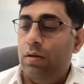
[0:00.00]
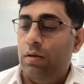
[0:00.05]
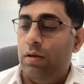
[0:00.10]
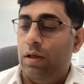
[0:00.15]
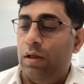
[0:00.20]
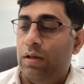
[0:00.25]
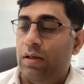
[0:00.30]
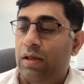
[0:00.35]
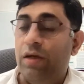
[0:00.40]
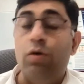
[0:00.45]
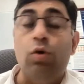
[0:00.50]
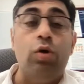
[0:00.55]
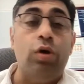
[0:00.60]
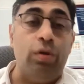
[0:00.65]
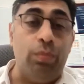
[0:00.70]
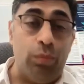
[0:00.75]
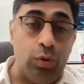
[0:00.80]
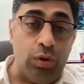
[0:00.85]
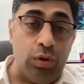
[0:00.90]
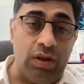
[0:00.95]
they don't
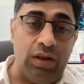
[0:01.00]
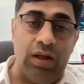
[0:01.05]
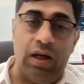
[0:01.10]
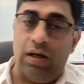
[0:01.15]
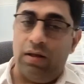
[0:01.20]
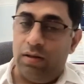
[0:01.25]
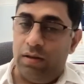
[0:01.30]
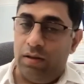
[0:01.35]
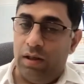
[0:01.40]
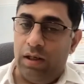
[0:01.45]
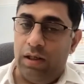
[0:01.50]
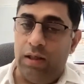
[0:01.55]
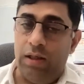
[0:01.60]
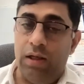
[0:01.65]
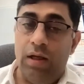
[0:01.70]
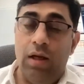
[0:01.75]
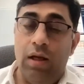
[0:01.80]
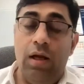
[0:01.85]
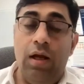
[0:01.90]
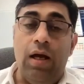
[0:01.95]
report it that
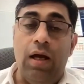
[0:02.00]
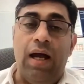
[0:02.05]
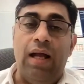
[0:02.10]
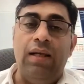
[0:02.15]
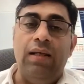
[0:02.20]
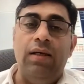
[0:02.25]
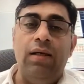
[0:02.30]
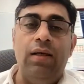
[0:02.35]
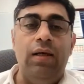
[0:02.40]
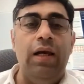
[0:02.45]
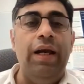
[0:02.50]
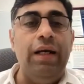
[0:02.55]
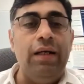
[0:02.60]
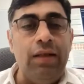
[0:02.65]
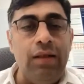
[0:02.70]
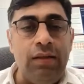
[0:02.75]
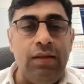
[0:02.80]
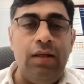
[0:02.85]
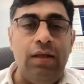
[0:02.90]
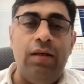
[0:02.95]
early. And
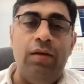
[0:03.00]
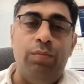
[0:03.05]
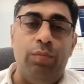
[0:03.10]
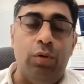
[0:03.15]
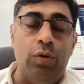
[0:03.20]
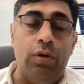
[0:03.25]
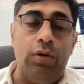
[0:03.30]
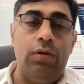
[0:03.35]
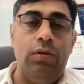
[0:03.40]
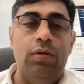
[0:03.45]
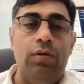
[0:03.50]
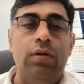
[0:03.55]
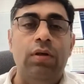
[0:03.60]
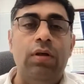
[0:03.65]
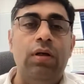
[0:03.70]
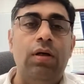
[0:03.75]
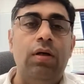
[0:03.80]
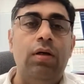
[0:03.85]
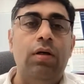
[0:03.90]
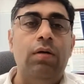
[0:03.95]
later they report,
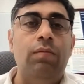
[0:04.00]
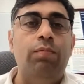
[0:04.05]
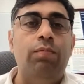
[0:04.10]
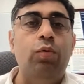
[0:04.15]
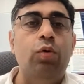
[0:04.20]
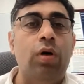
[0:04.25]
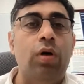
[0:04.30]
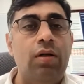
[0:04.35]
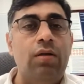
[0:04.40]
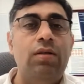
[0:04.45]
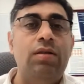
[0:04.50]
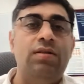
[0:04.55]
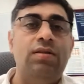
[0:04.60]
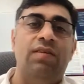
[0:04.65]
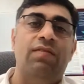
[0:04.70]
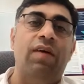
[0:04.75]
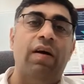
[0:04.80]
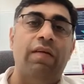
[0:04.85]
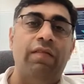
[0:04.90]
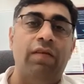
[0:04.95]
the poorer the
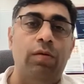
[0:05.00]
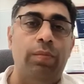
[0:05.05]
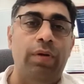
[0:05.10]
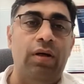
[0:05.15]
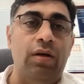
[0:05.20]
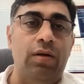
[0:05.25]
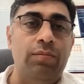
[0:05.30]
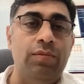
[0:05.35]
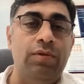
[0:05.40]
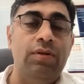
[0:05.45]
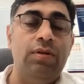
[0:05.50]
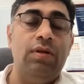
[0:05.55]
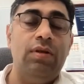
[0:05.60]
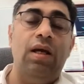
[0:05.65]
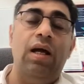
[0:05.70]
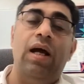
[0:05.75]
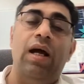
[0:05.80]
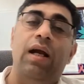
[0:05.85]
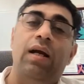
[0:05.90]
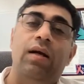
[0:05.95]
survival
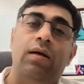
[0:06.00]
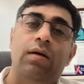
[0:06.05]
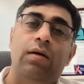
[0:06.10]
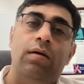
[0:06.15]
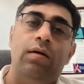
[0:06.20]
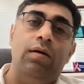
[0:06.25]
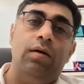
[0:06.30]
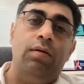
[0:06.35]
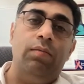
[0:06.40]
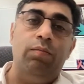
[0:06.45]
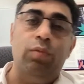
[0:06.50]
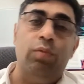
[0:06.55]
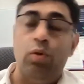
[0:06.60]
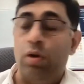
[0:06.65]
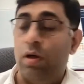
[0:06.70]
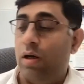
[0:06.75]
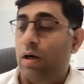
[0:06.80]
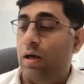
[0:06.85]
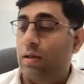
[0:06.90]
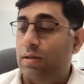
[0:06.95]
becomes and
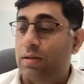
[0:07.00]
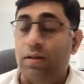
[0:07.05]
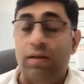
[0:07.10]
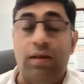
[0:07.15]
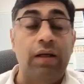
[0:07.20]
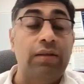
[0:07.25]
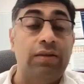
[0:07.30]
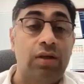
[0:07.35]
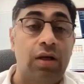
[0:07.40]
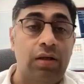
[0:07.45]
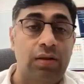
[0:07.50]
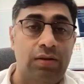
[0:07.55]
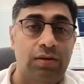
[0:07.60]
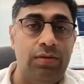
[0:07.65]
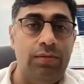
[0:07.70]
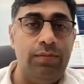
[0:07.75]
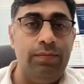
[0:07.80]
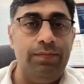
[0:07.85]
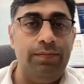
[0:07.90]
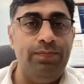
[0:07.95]
poorer are the
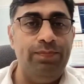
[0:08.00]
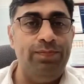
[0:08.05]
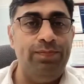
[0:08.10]
results.